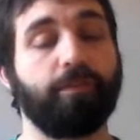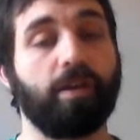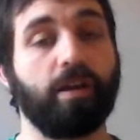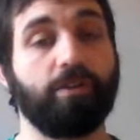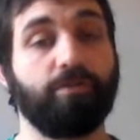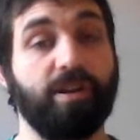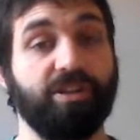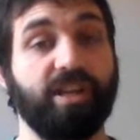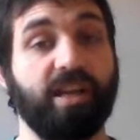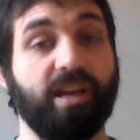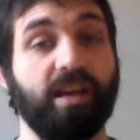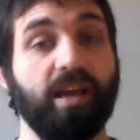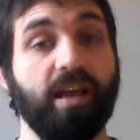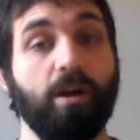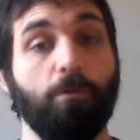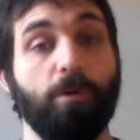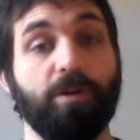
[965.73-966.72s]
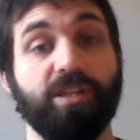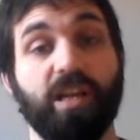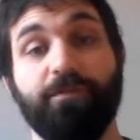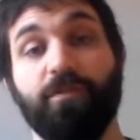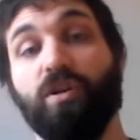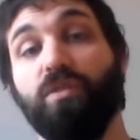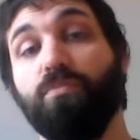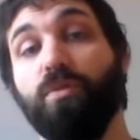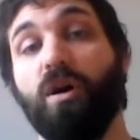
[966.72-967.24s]
a creature which you leave an
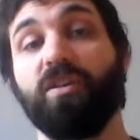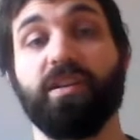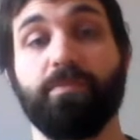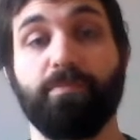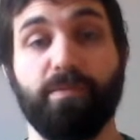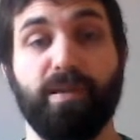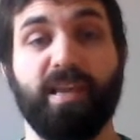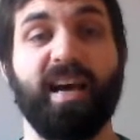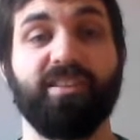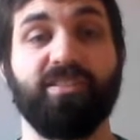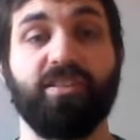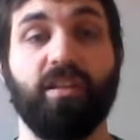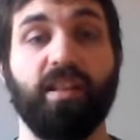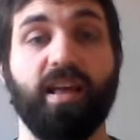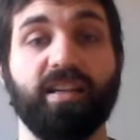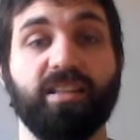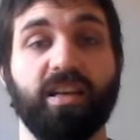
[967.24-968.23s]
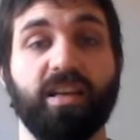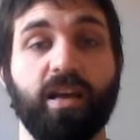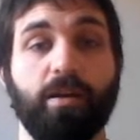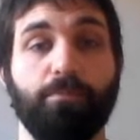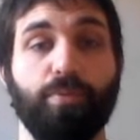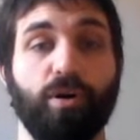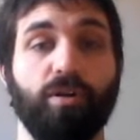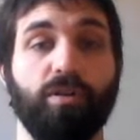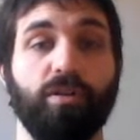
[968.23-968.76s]
unblocked, it can be cast on that.
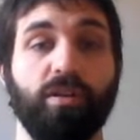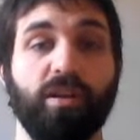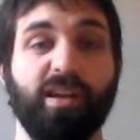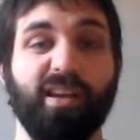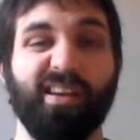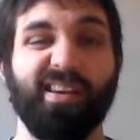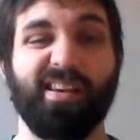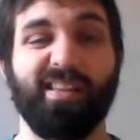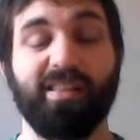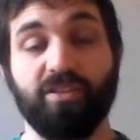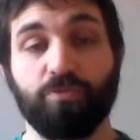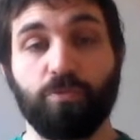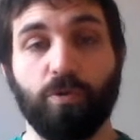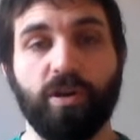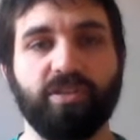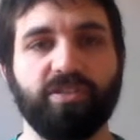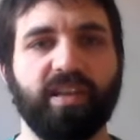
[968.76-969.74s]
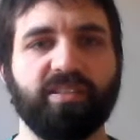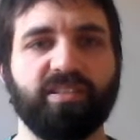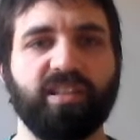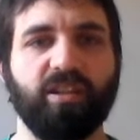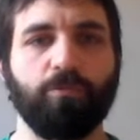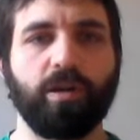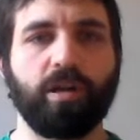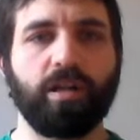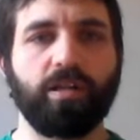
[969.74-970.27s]
But there's worse things in the
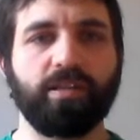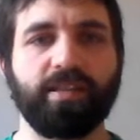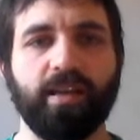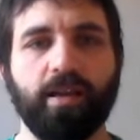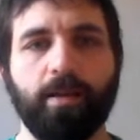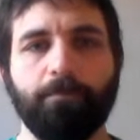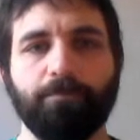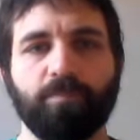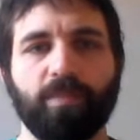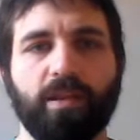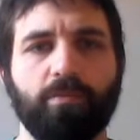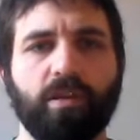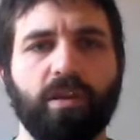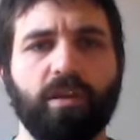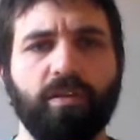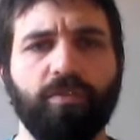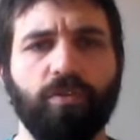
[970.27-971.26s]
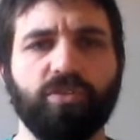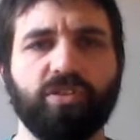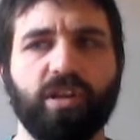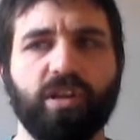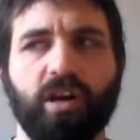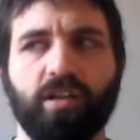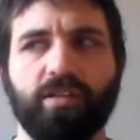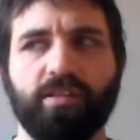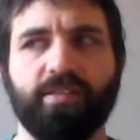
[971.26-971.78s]
world. You've also
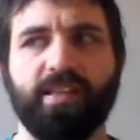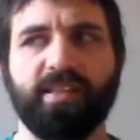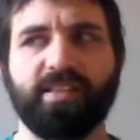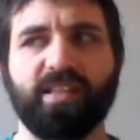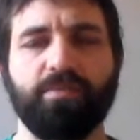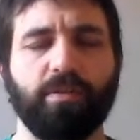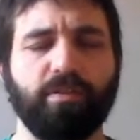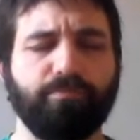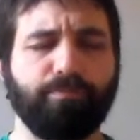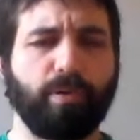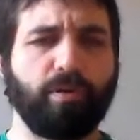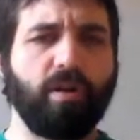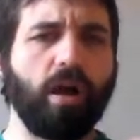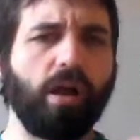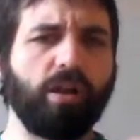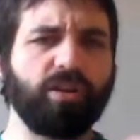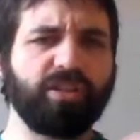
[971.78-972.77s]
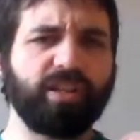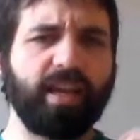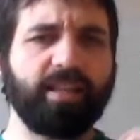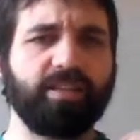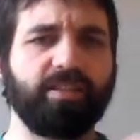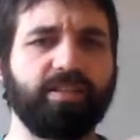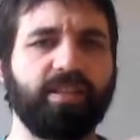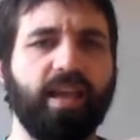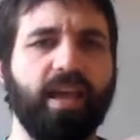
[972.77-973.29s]
got Sizzling Barrage.
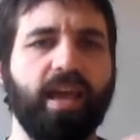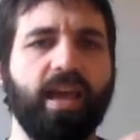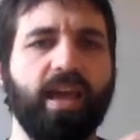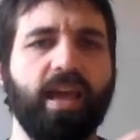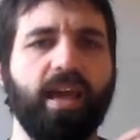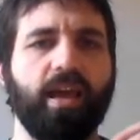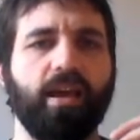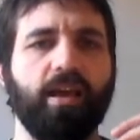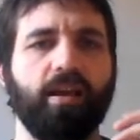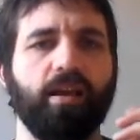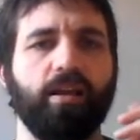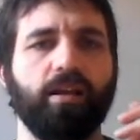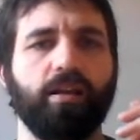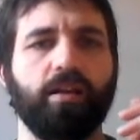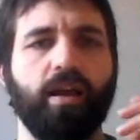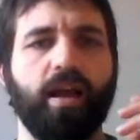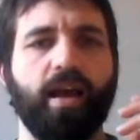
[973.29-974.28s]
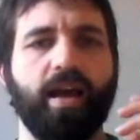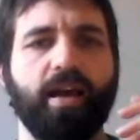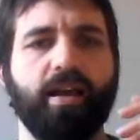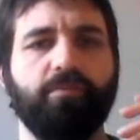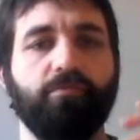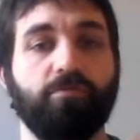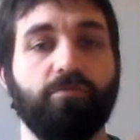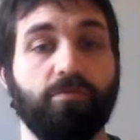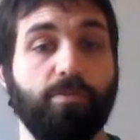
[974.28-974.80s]
It's a
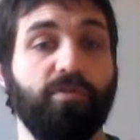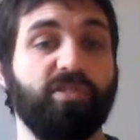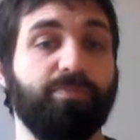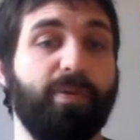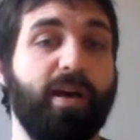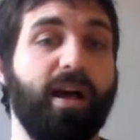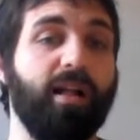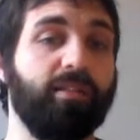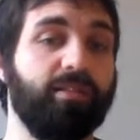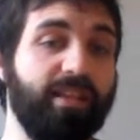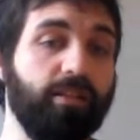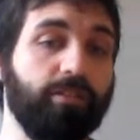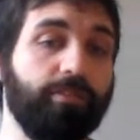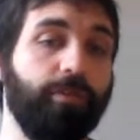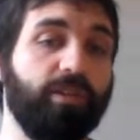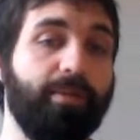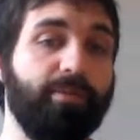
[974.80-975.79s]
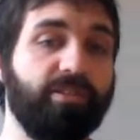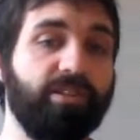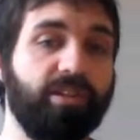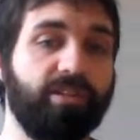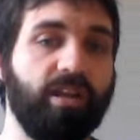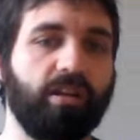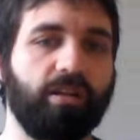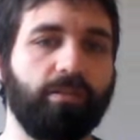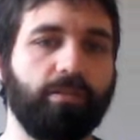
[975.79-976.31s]
removal spell. Deals 4 damage to
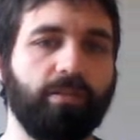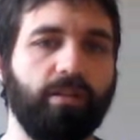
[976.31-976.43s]
target